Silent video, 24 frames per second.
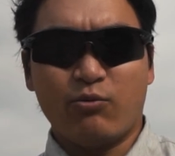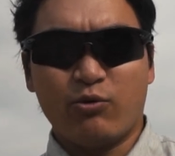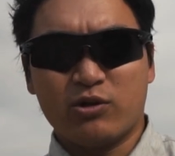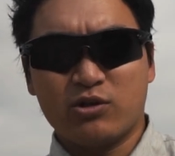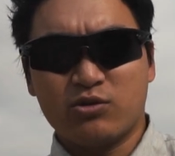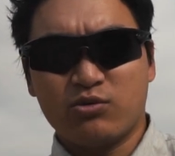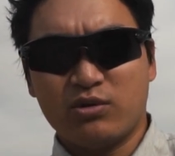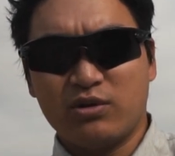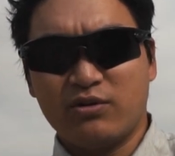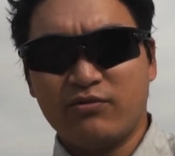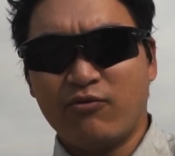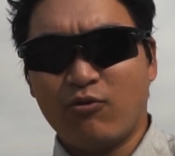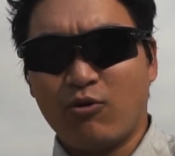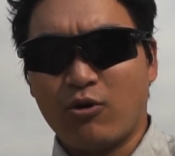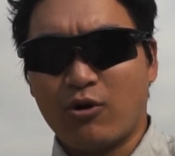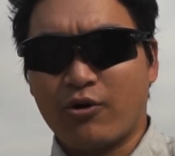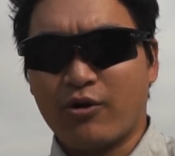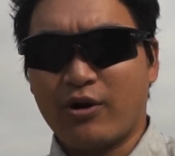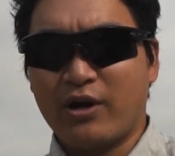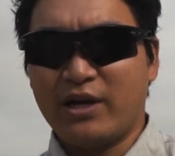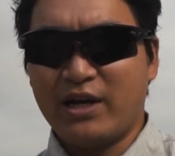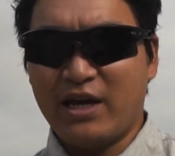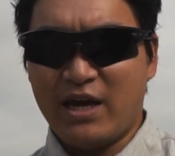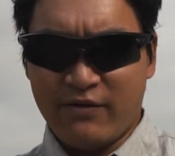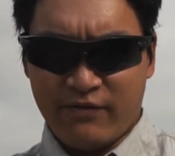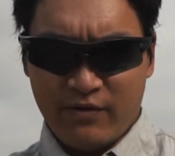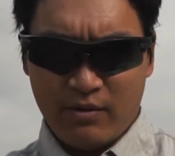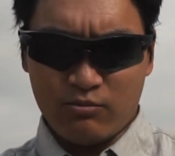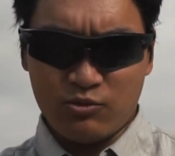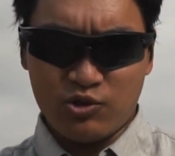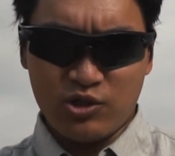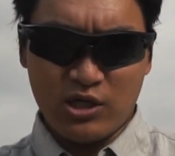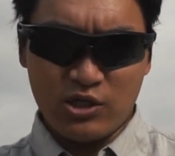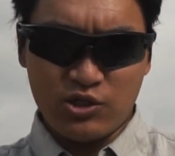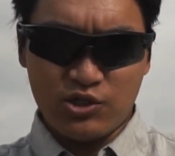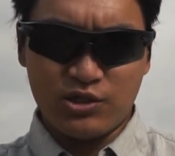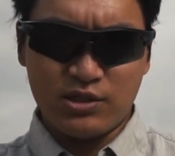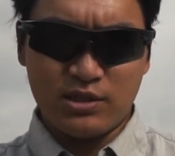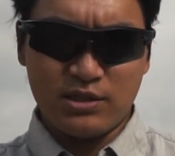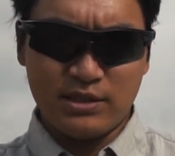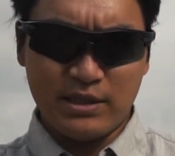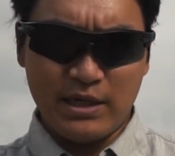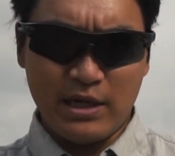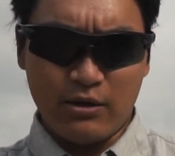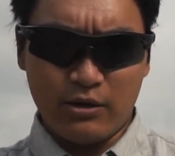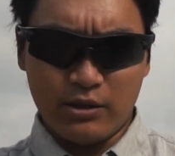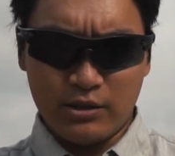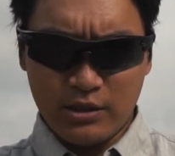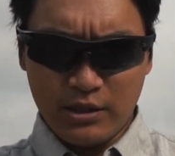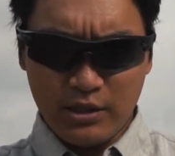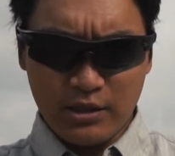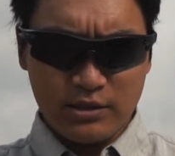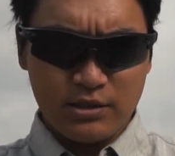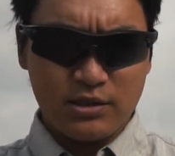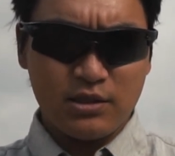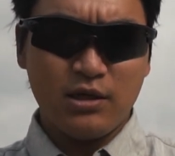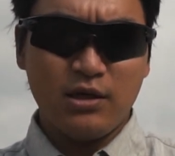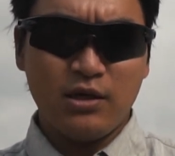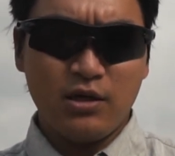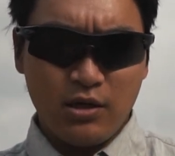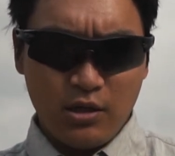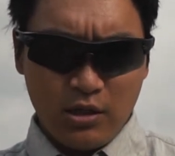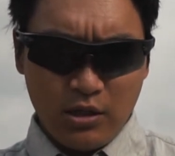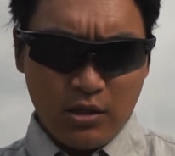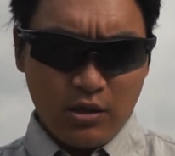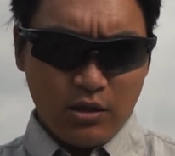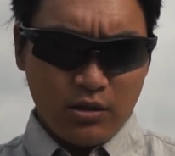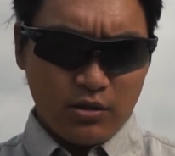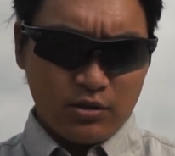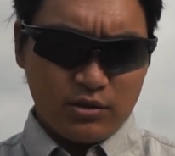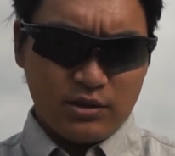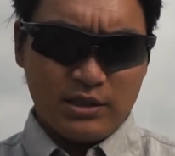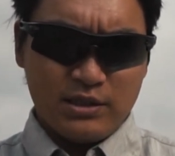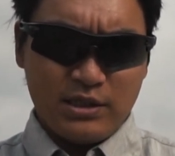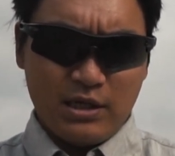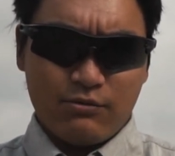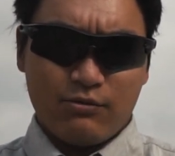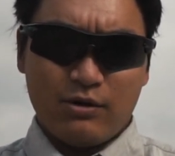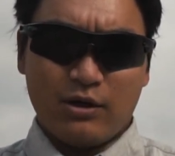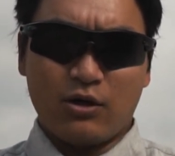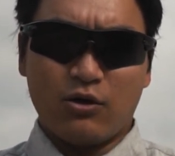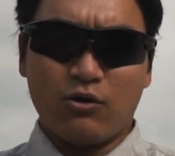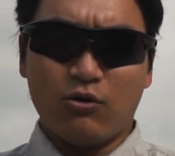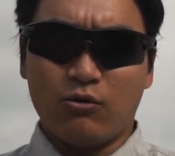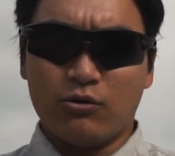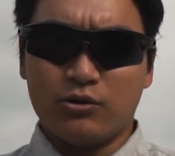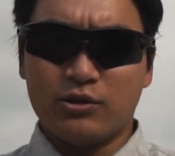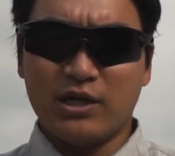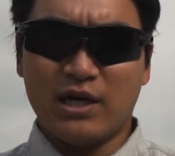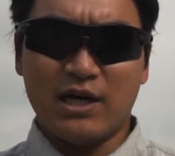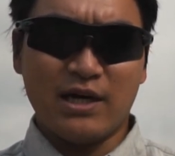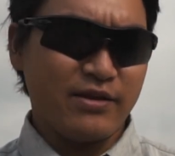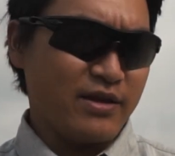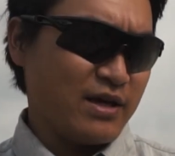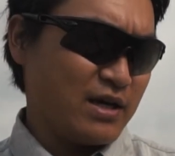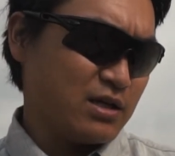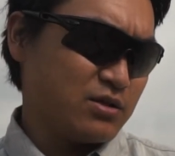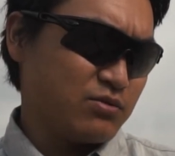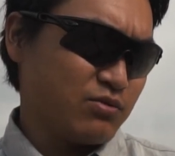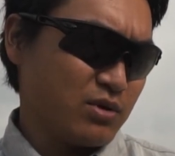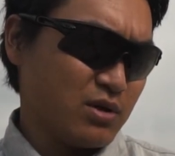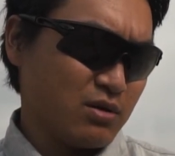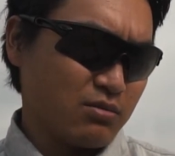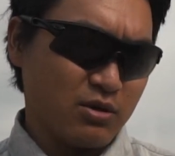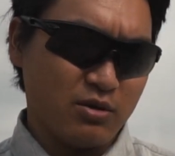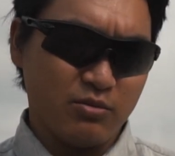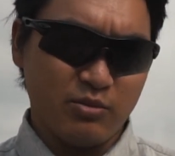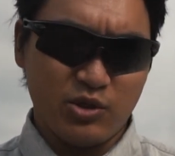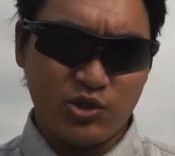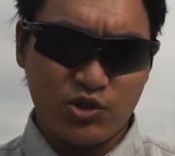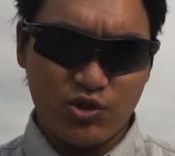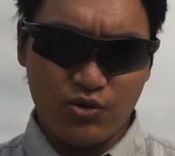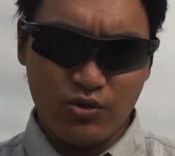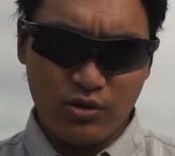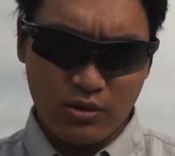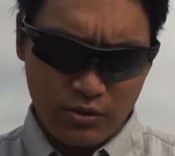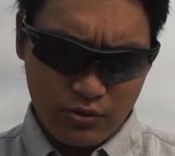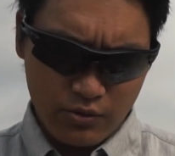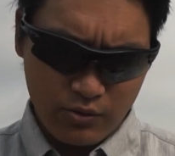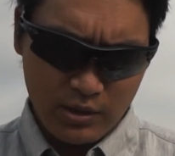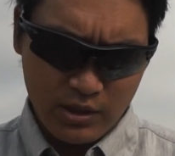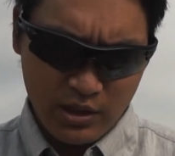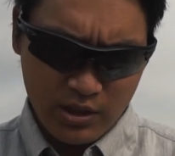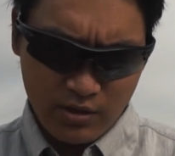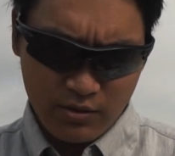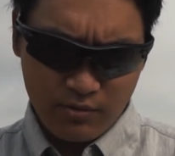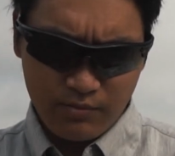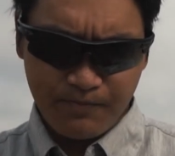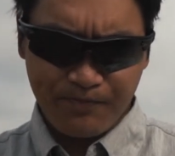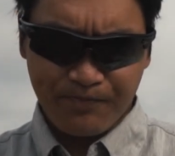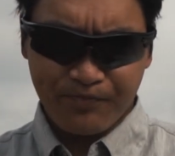124 grain FMJ, just to see how it does. Since I read gold dot, that is what I'm gonna be shooting through here.